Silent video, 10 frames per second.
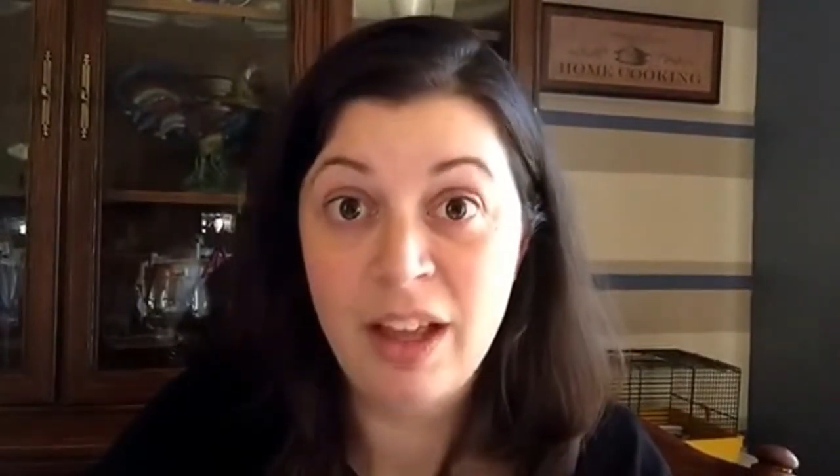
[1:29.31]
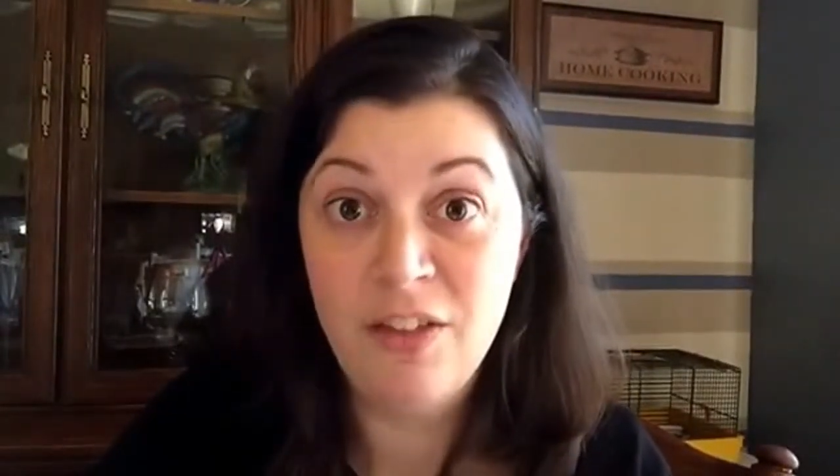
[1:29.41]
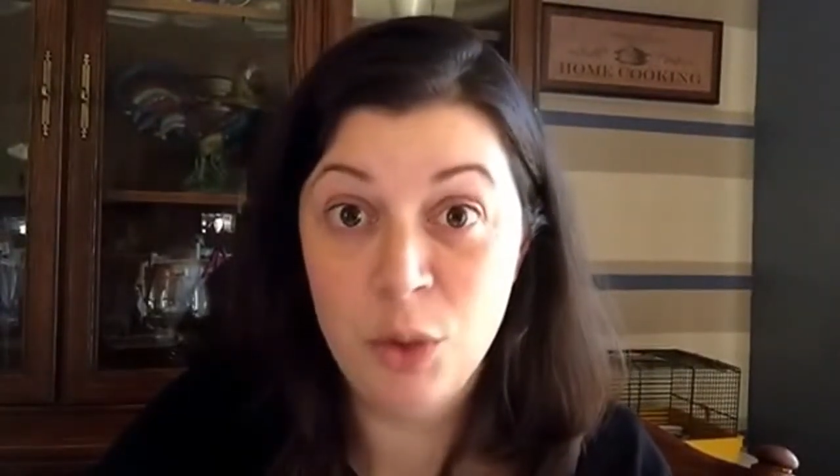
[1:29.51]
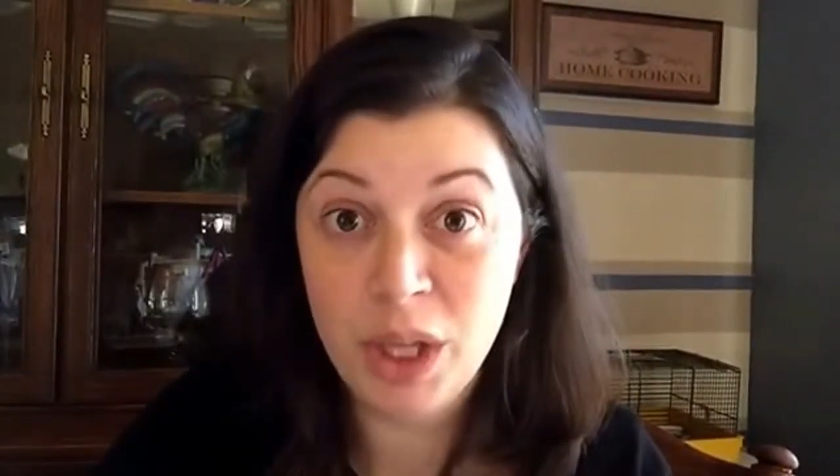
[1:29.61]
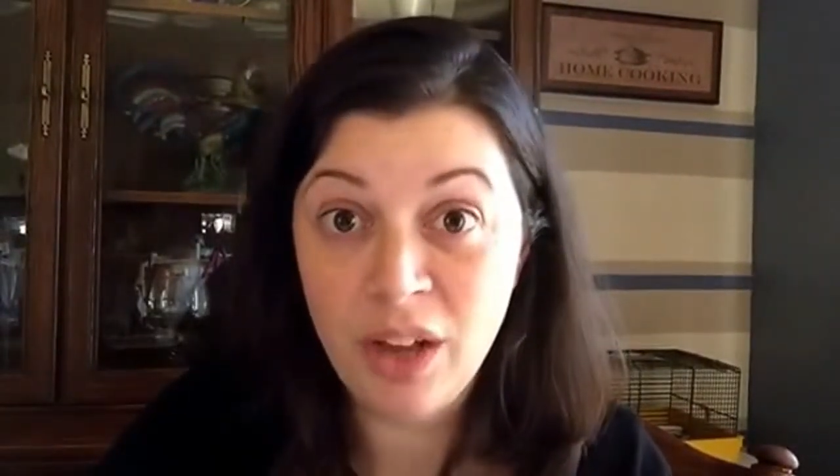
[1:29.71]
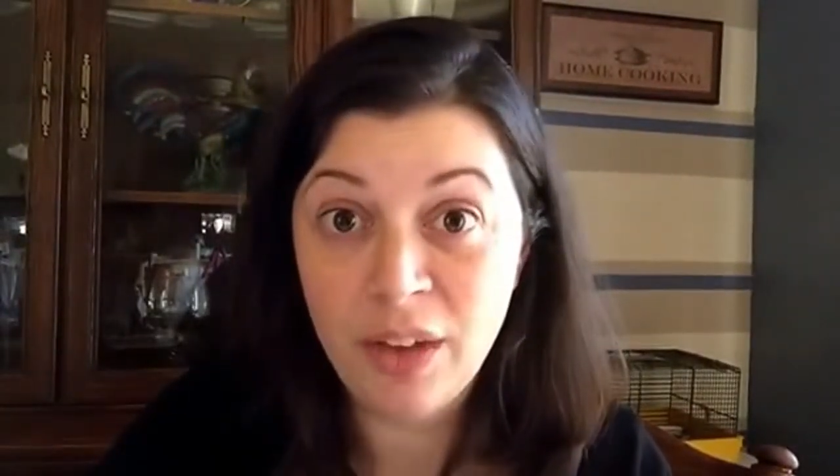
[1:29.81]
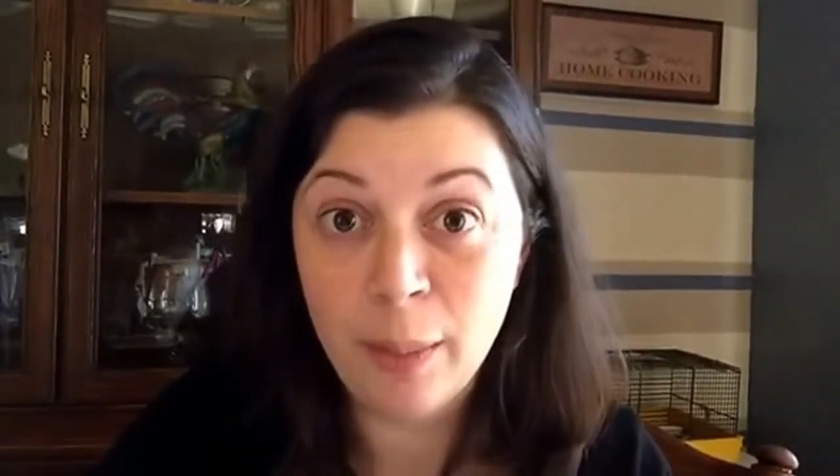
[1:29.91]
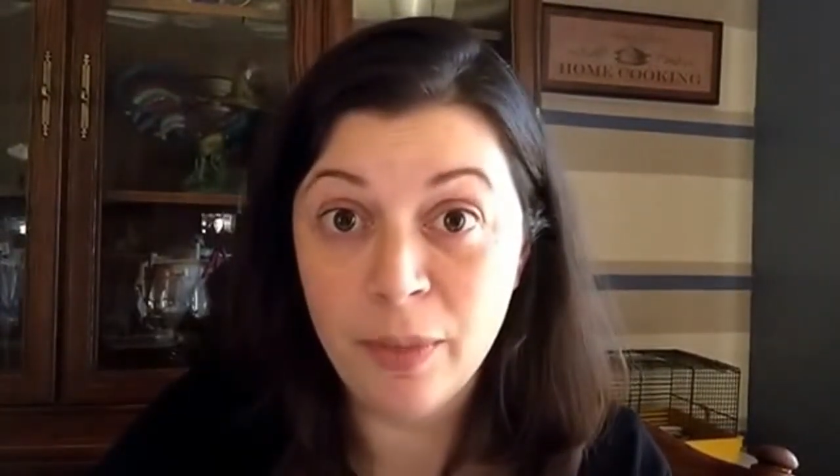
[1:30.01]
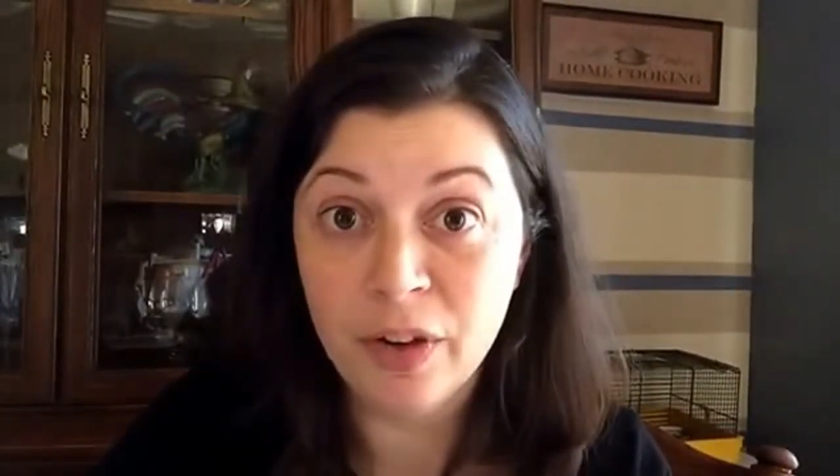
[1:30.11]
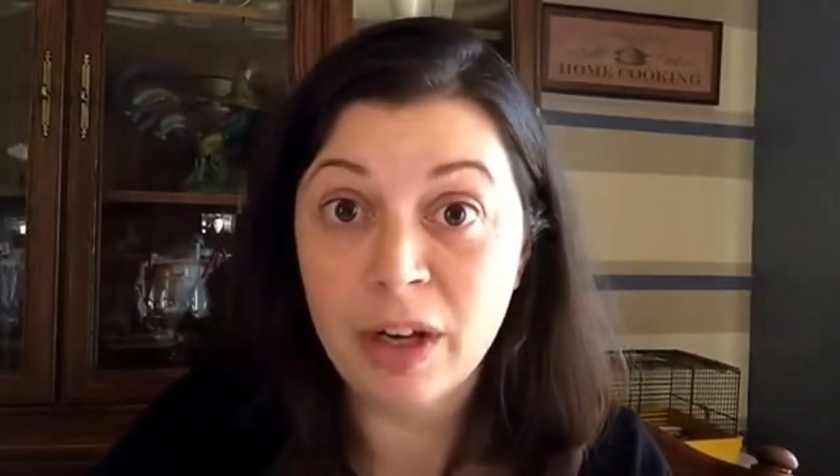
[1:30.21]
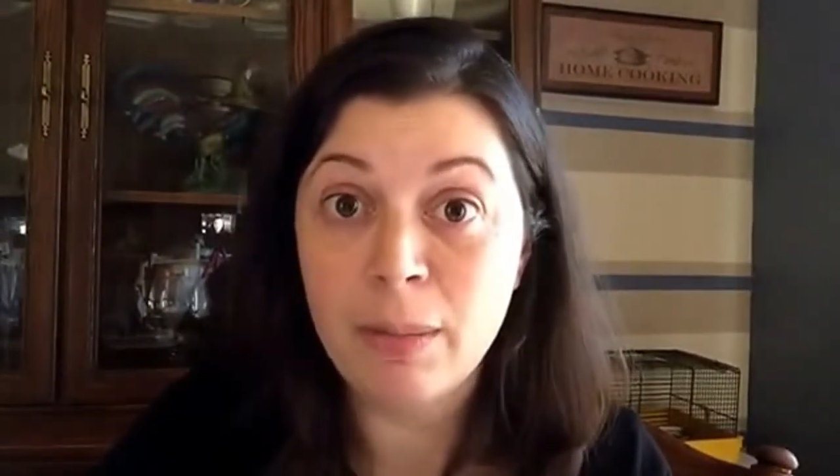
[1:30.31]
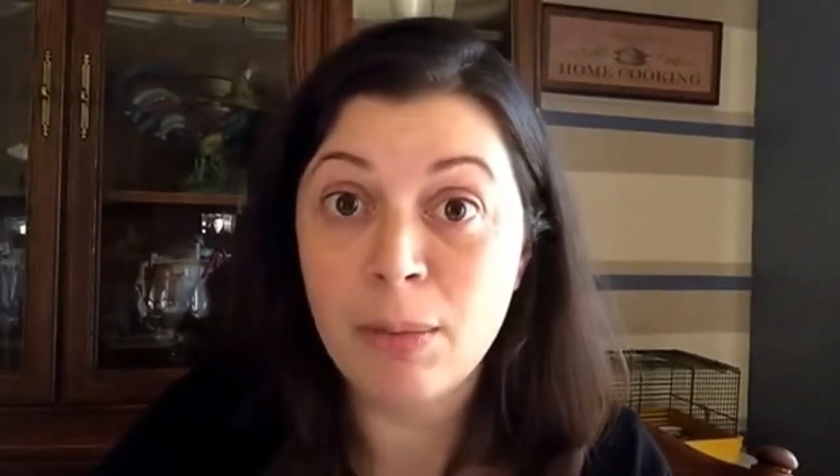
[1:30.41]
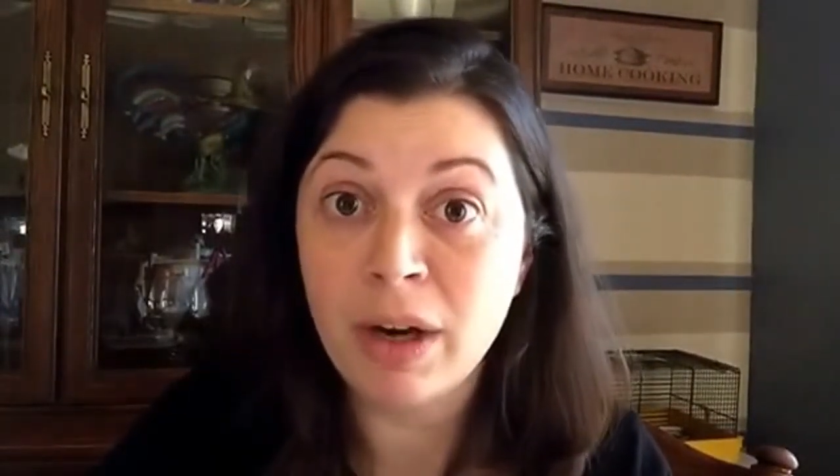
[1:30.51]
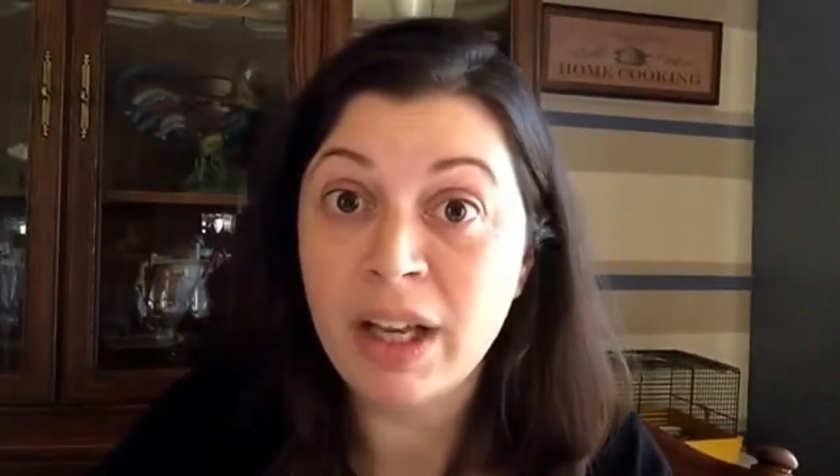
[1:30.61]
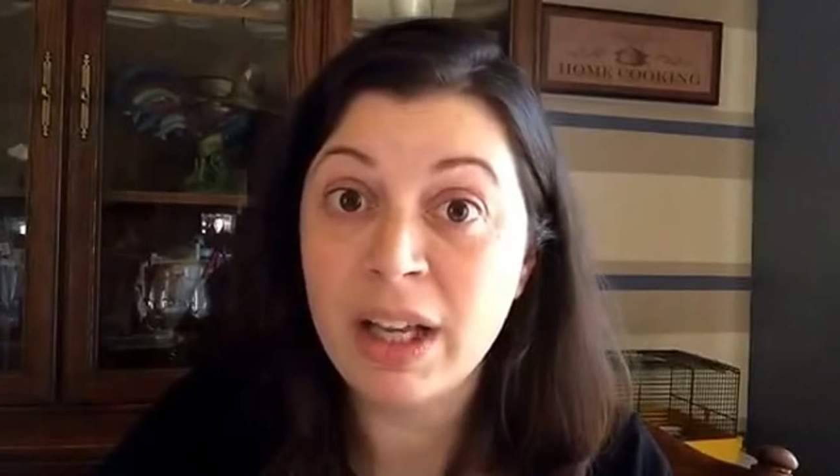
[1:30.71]
If you tell them, they're going to be
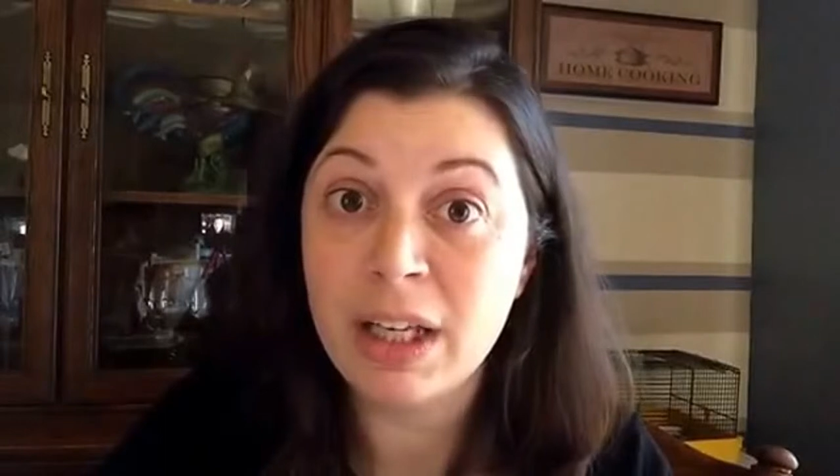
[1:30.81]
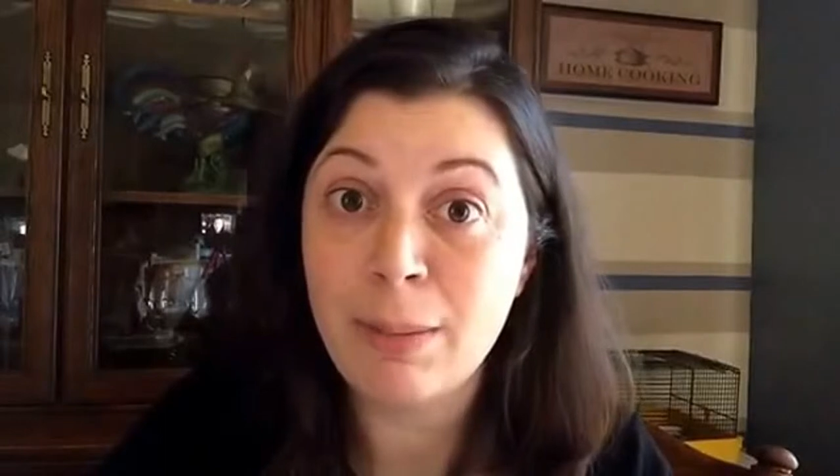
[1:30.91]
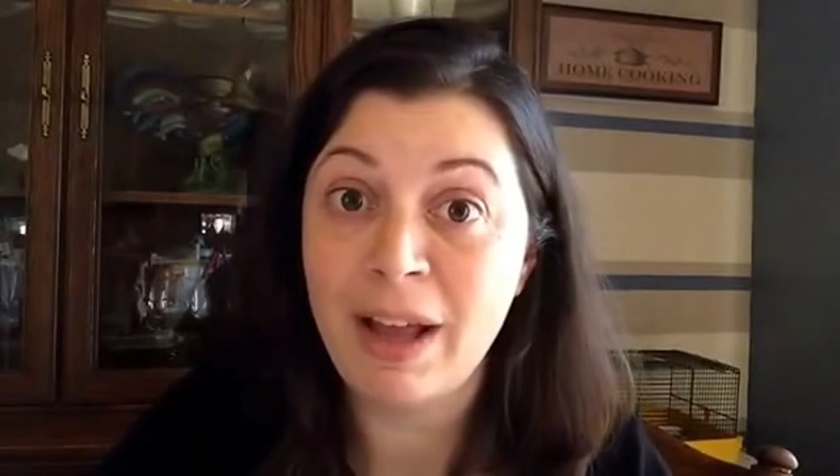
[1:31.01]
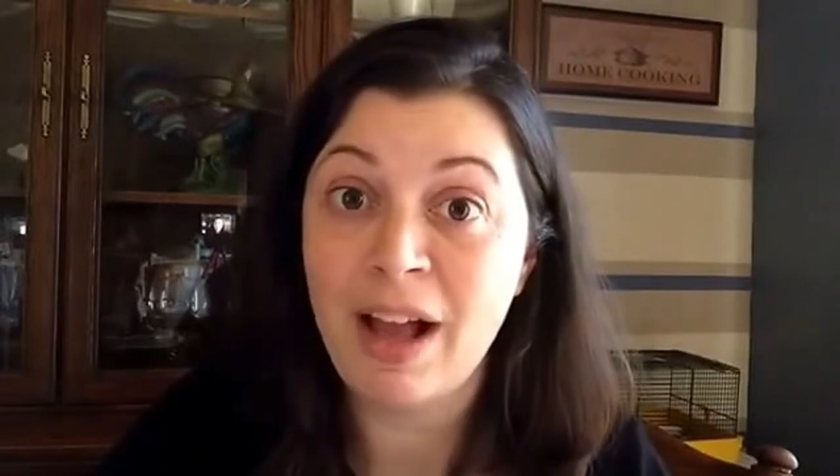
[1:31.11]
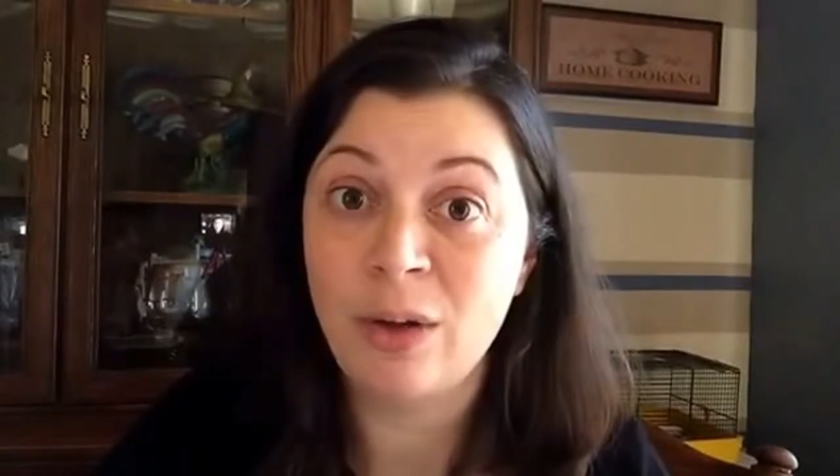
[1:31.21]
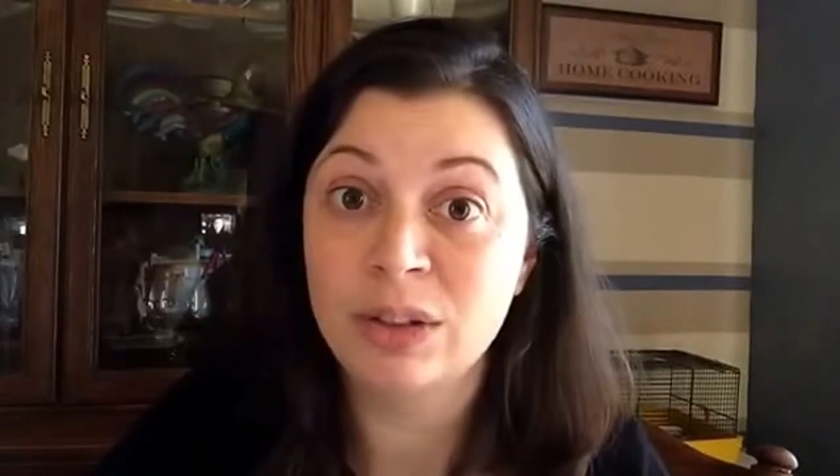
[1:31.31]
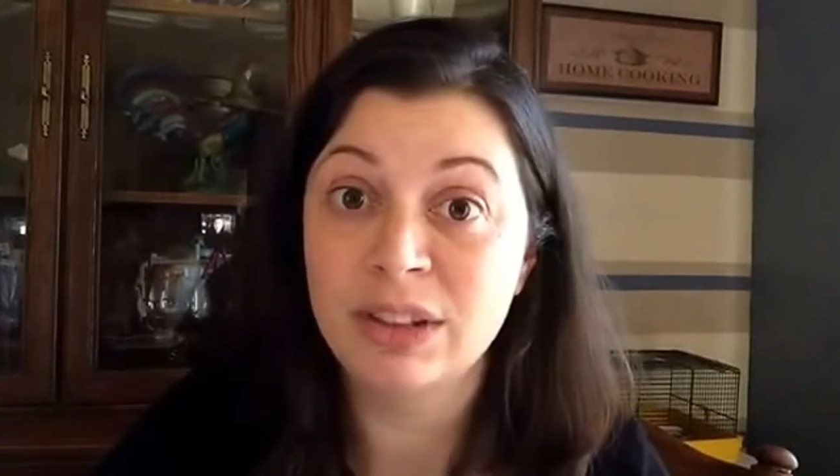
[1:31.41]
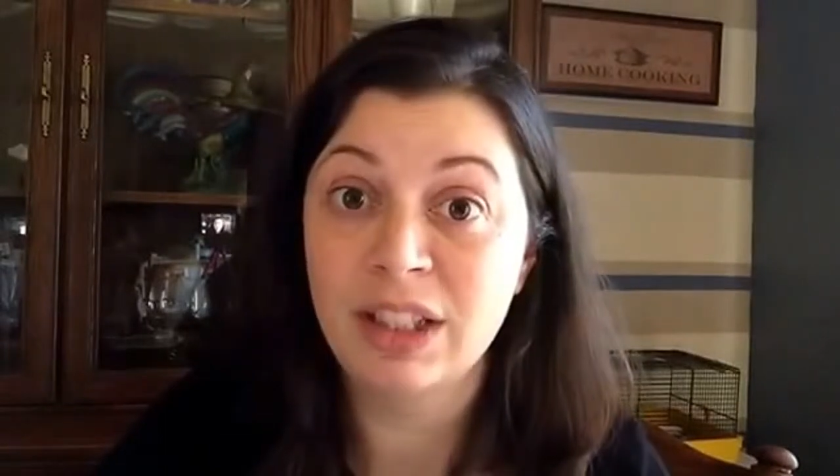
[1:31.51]
breaking into my house